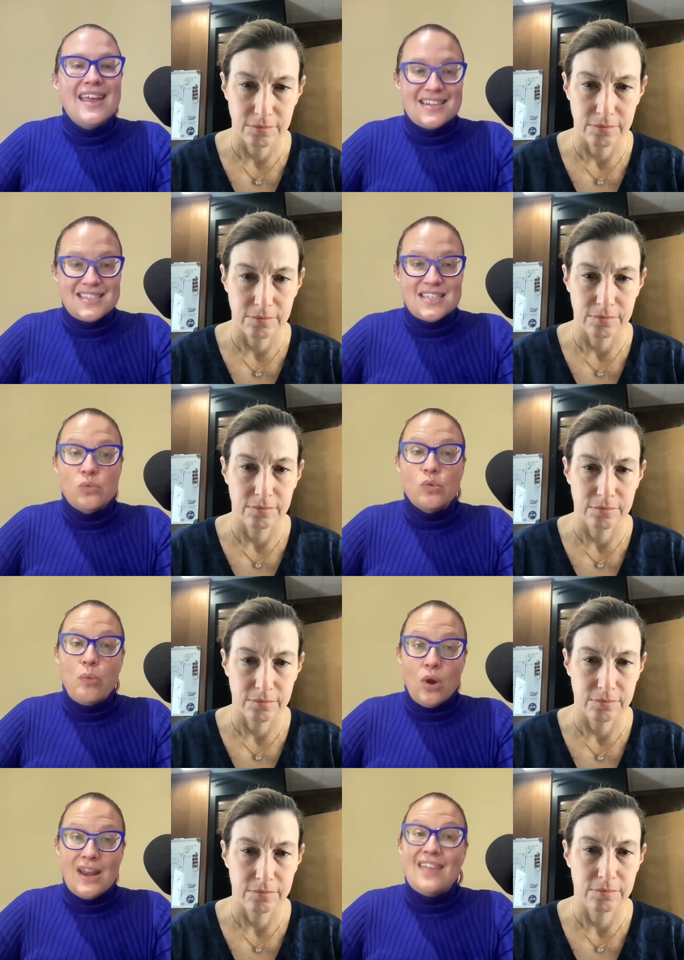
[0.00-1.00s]
Speaker 1: incident
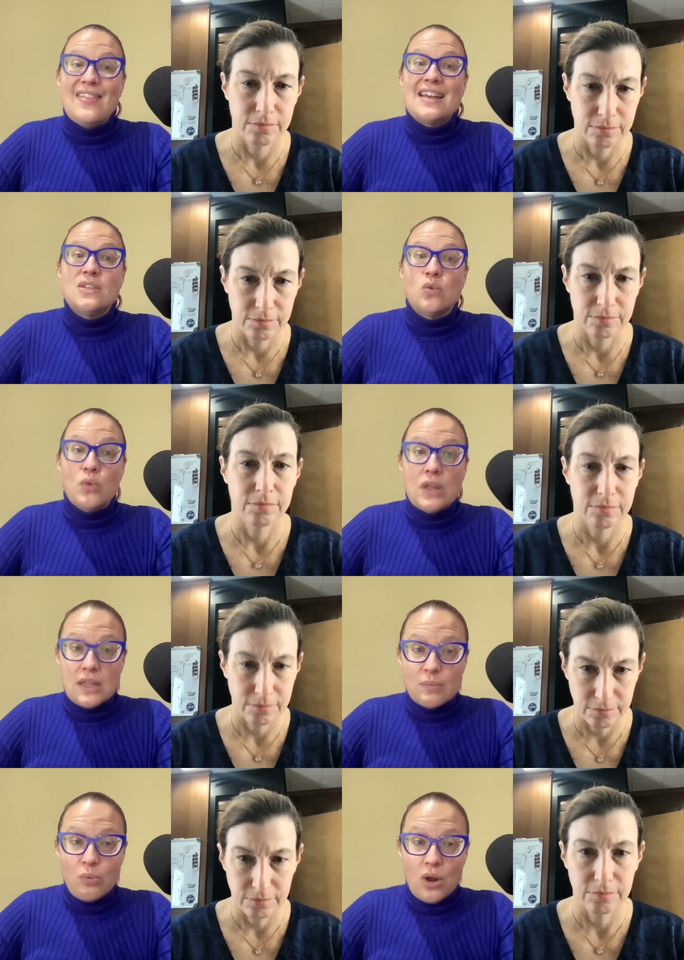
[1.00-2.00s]
reporting. And that is a really
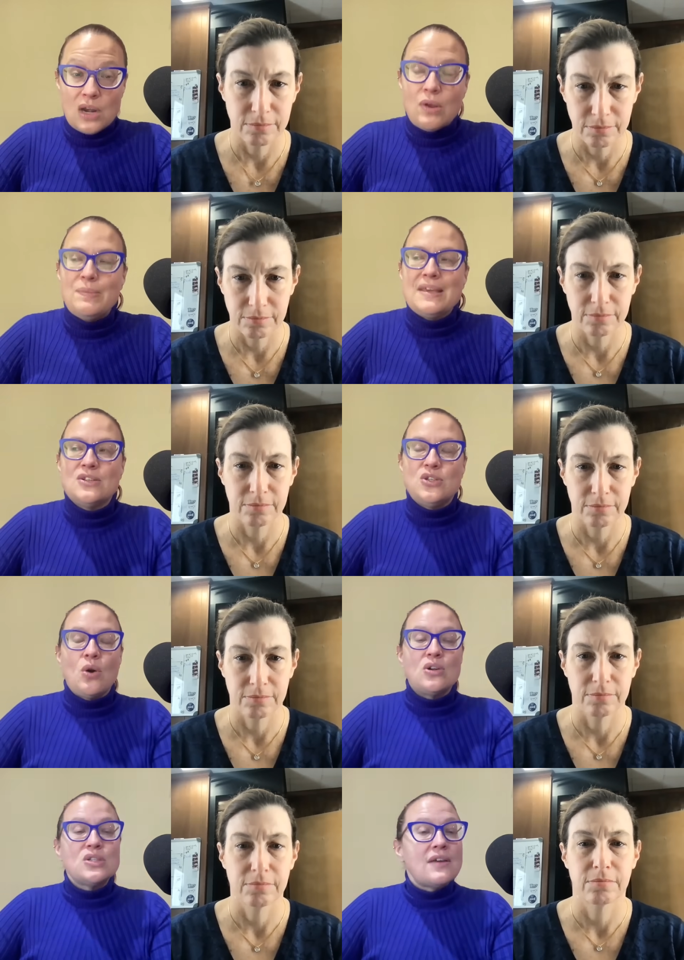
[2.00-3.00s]
important one because you
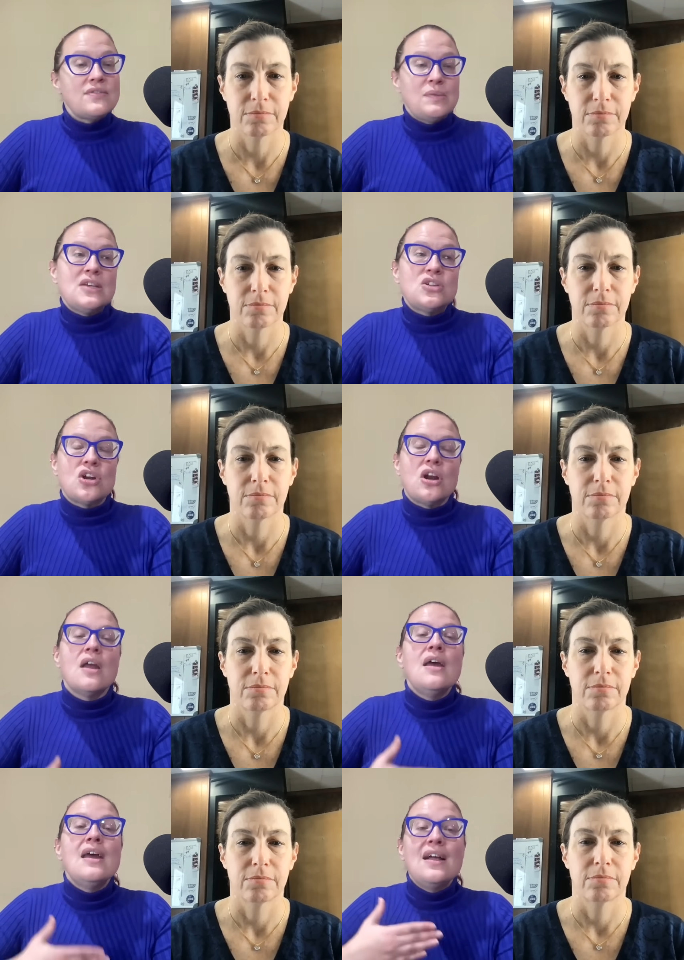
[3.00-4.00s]
also have to make sure
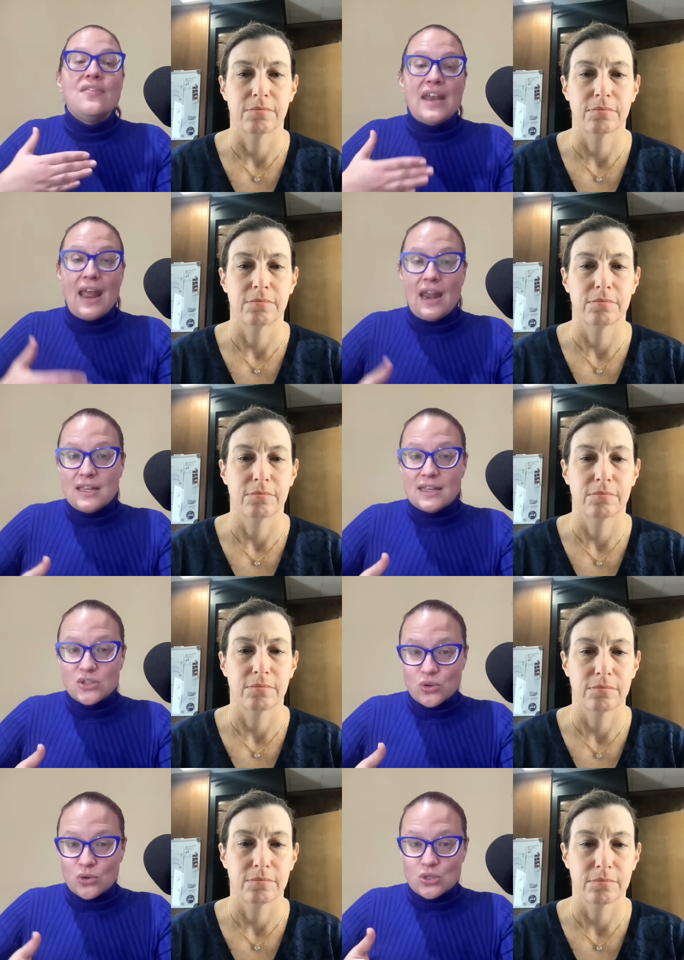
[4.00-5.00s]
that any
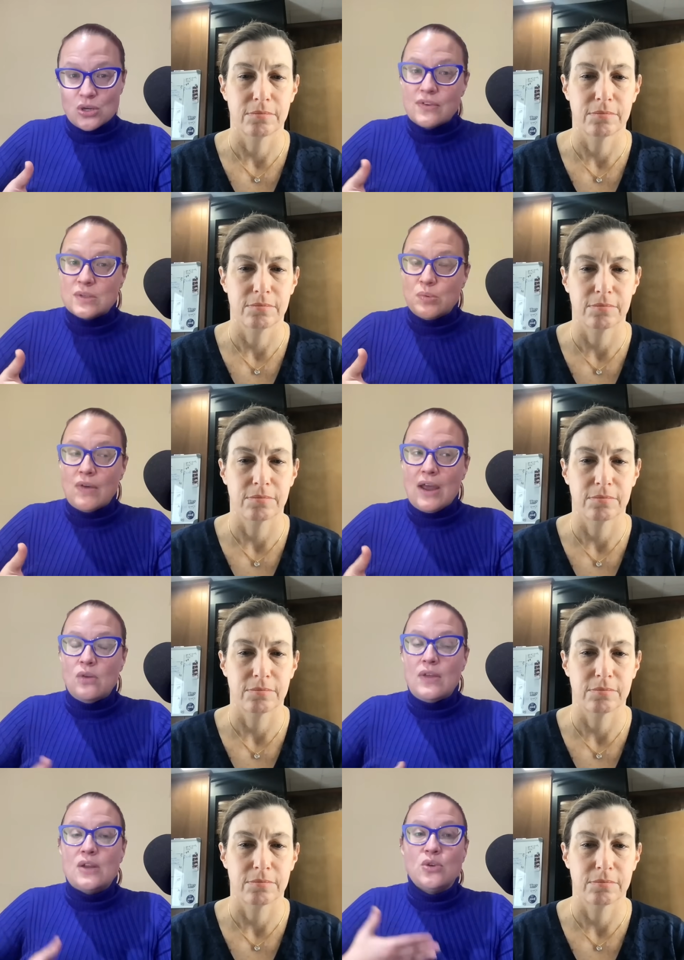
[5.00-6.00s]
external service
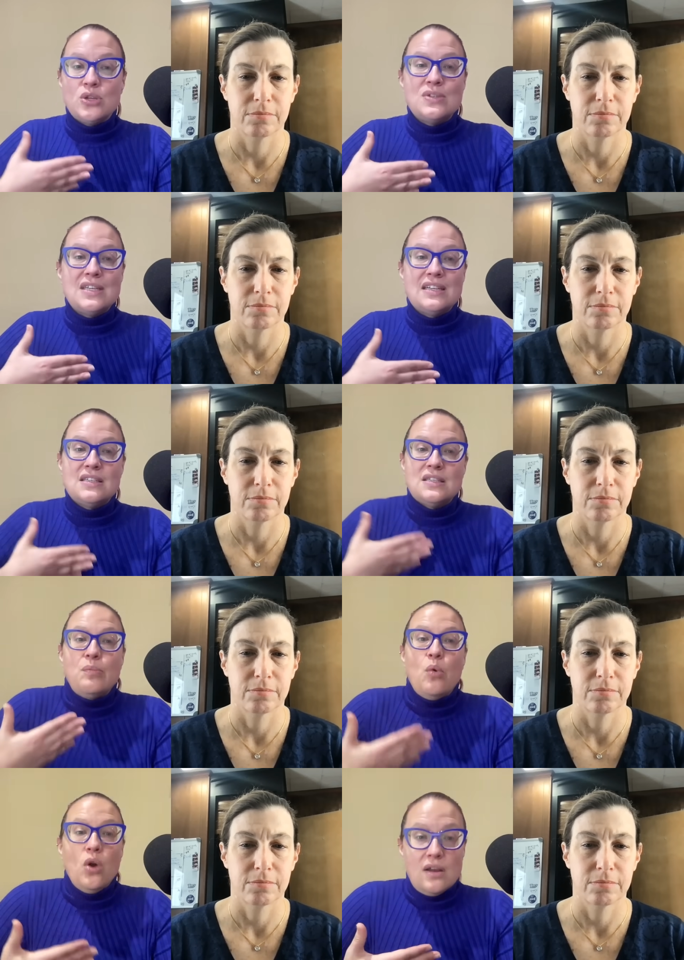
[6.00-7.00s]
provider that you're using in
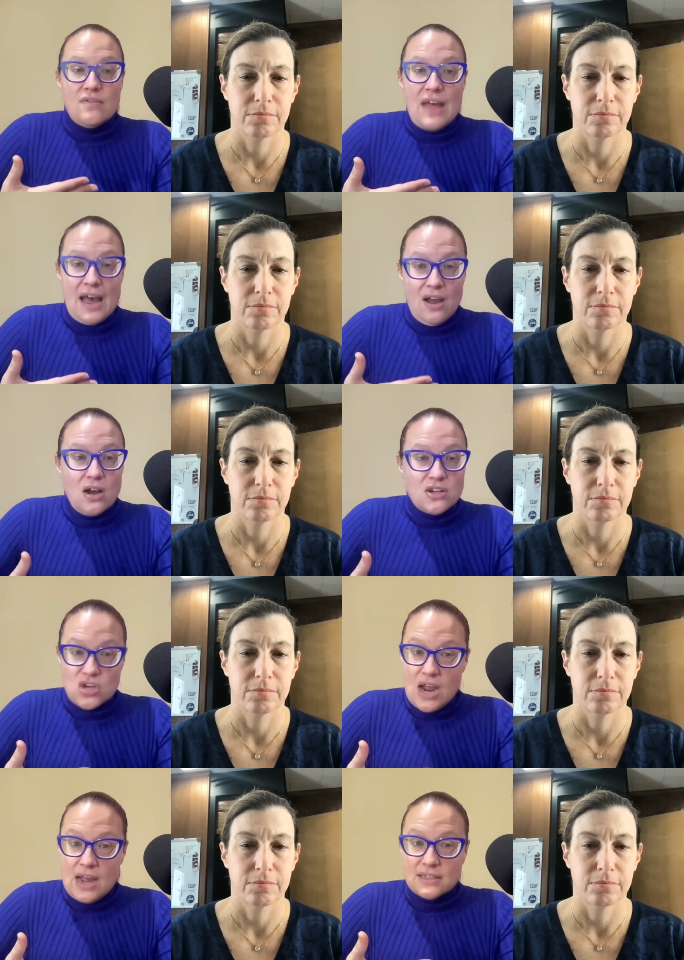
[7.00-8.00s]
support of that
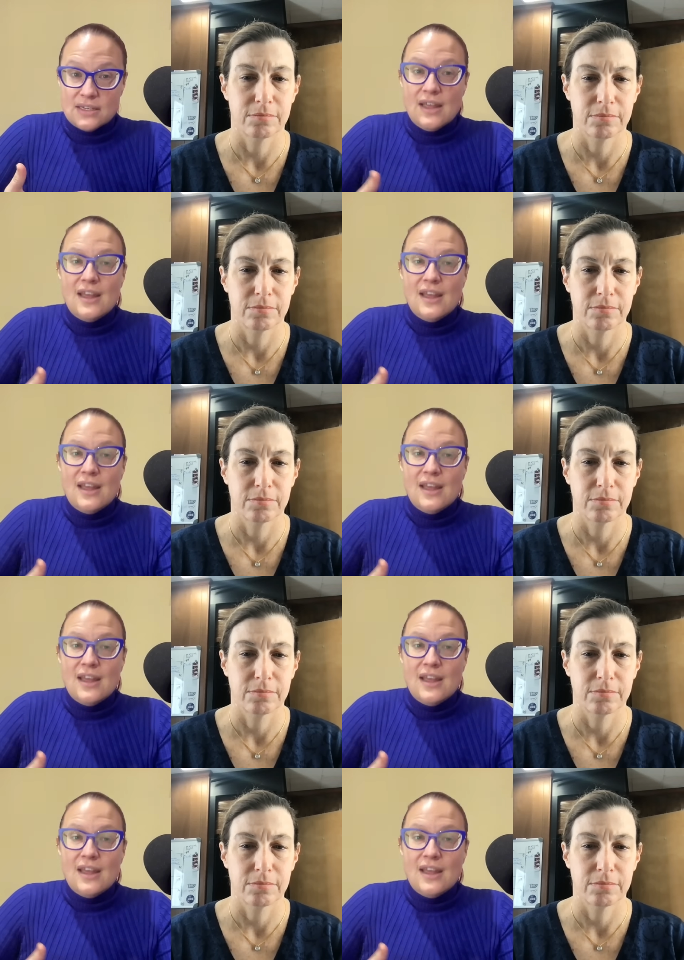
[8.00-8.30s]
contract